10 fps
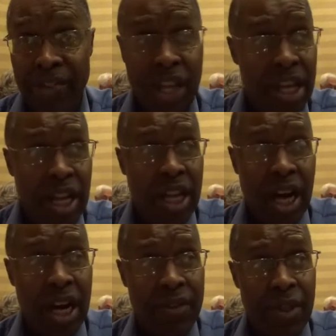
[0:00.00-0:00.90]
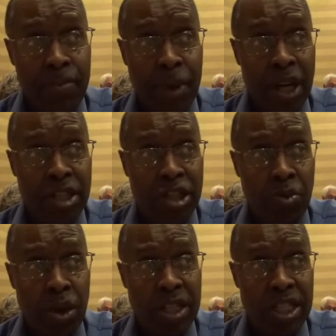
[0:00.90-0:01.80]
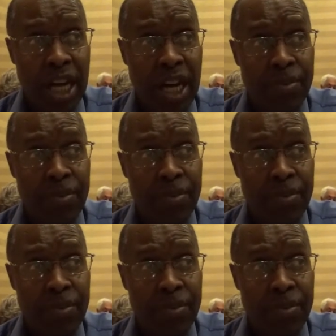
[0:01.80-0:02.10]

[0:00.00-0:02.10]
Wow. The punch was